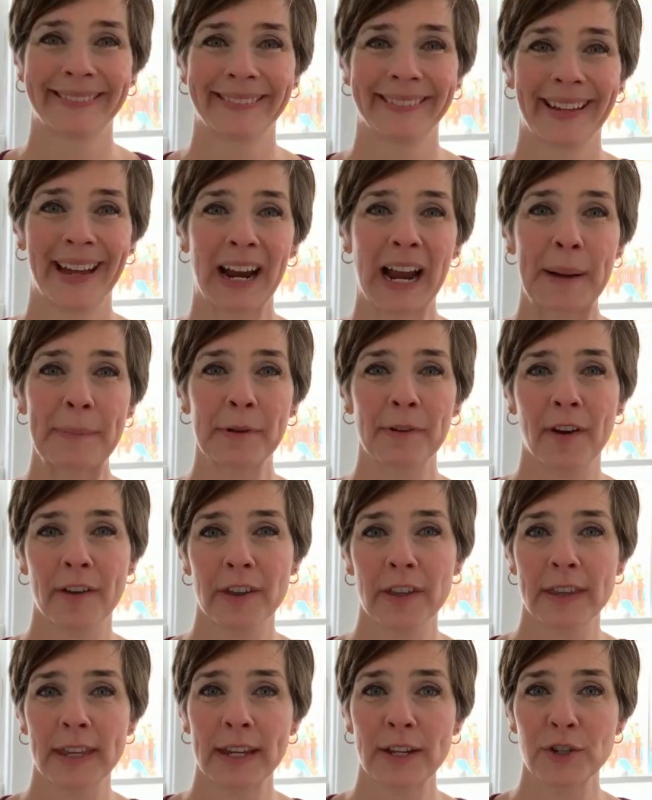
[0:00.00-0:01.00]
A couple of
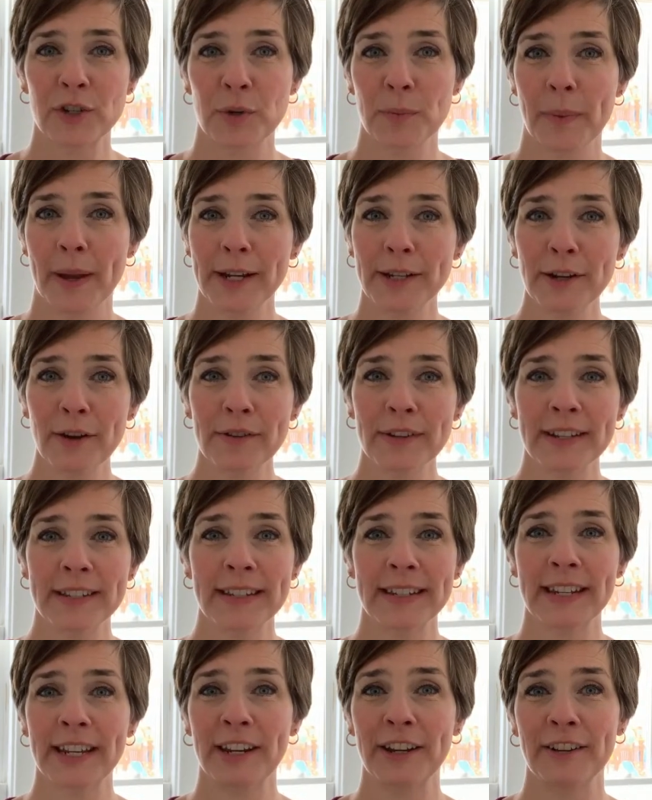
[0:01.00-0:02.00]
other things you might notice
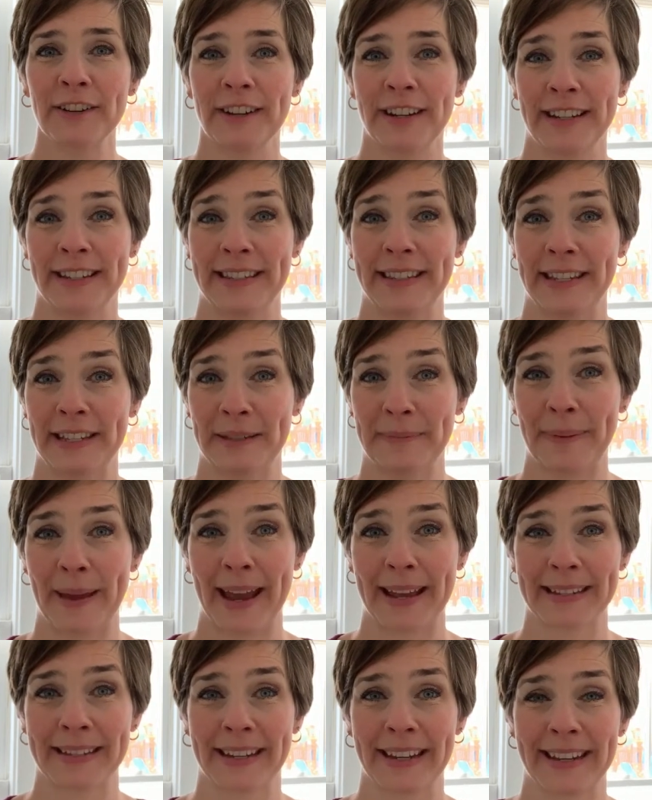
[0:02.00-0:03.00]
in here is this
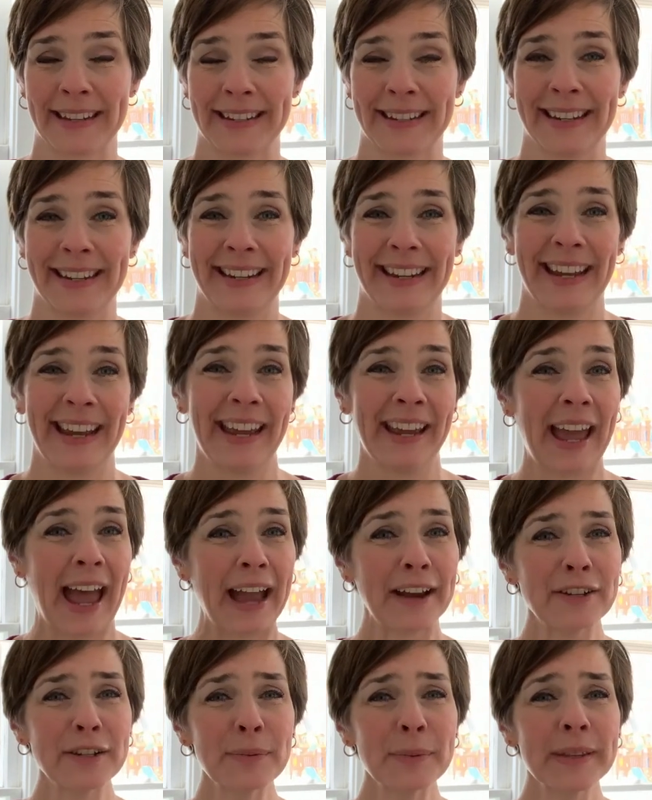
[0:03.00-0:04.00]
basket.
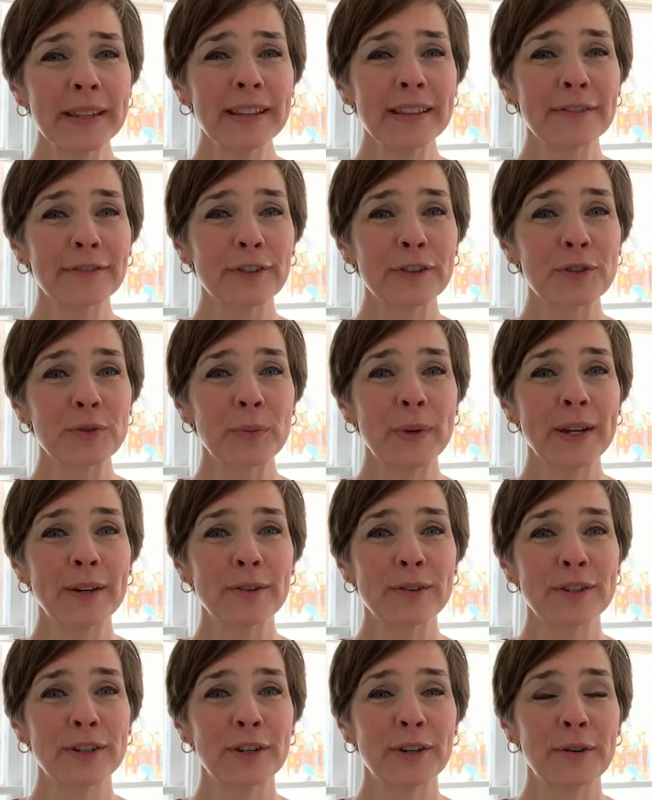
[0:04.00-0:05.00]
Actually, within the first week
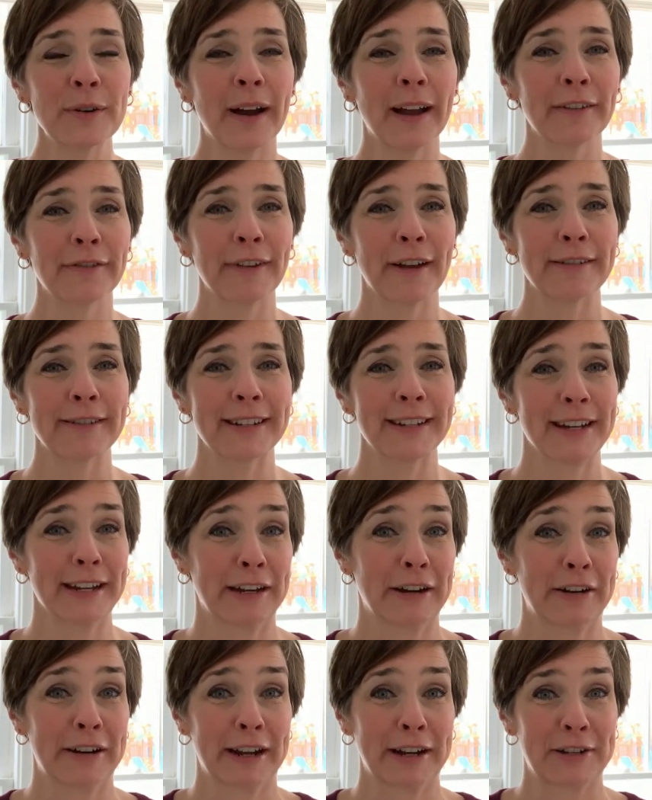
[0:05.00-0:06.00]
or two, I found it
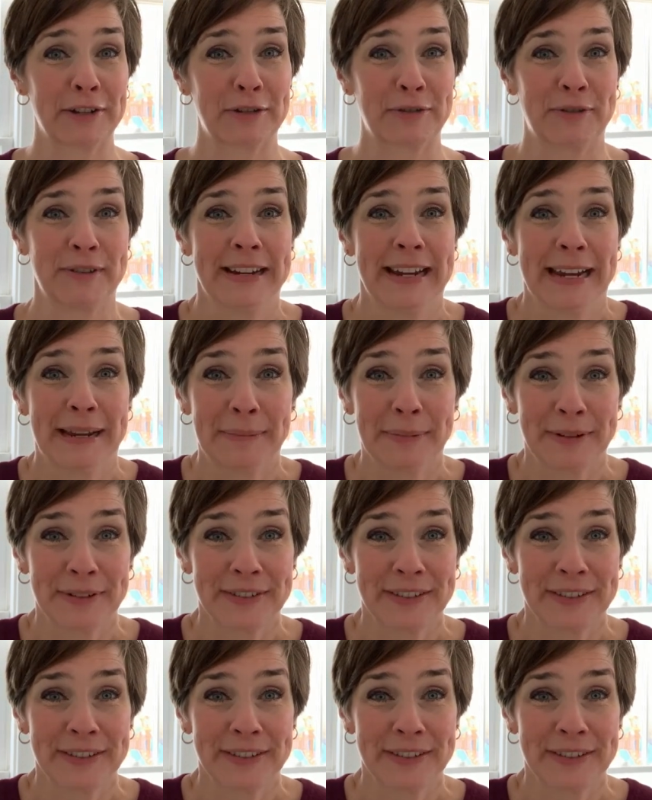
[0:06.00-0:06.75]
in our next door neighbor's